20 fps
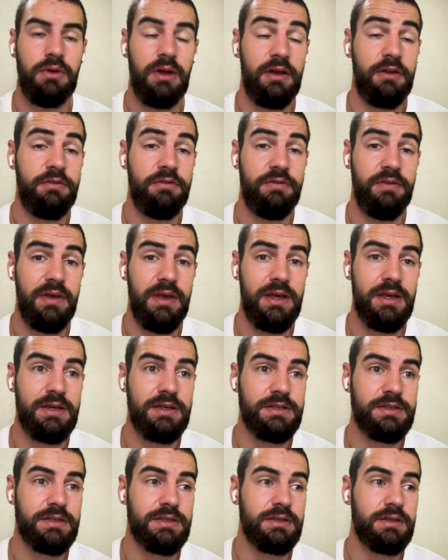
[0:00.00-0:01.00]
like
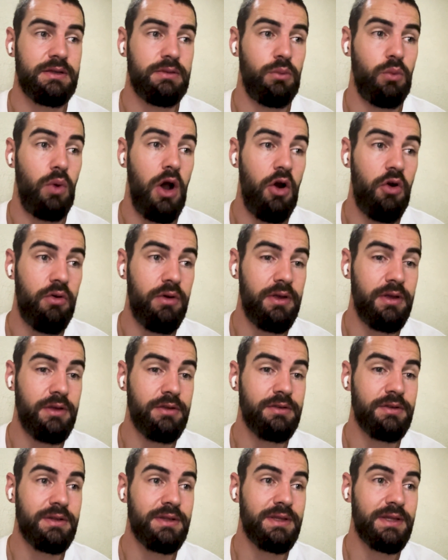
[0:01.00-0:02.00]
fears and
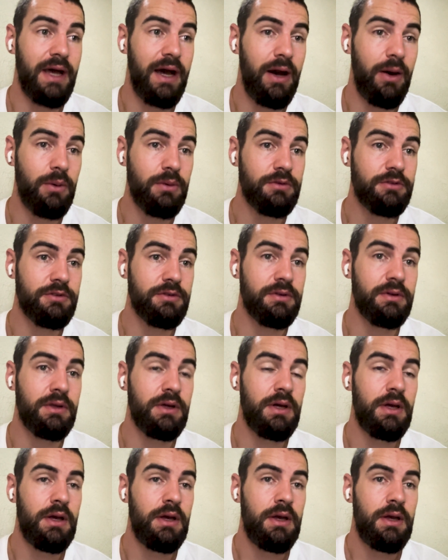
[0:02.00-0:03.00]
worries and doubts and,
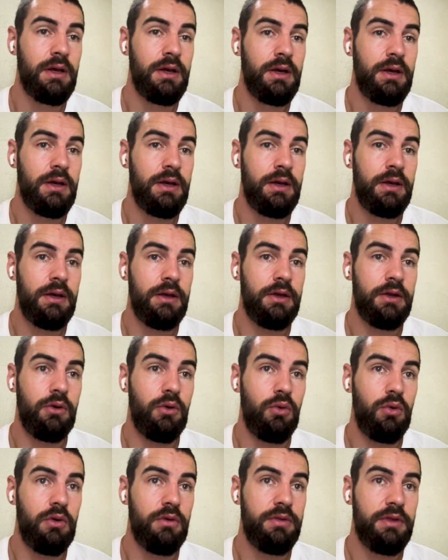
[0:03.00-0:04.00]
you know,
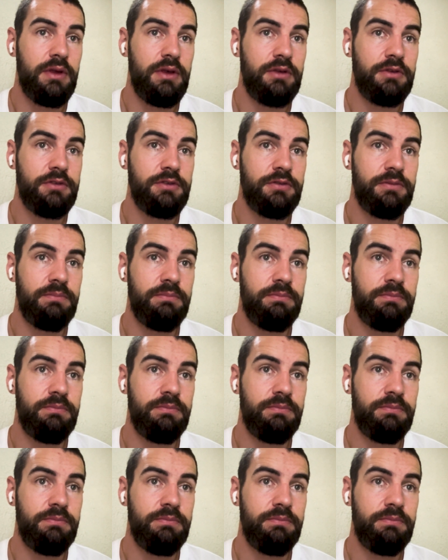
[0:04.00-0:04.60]
all of these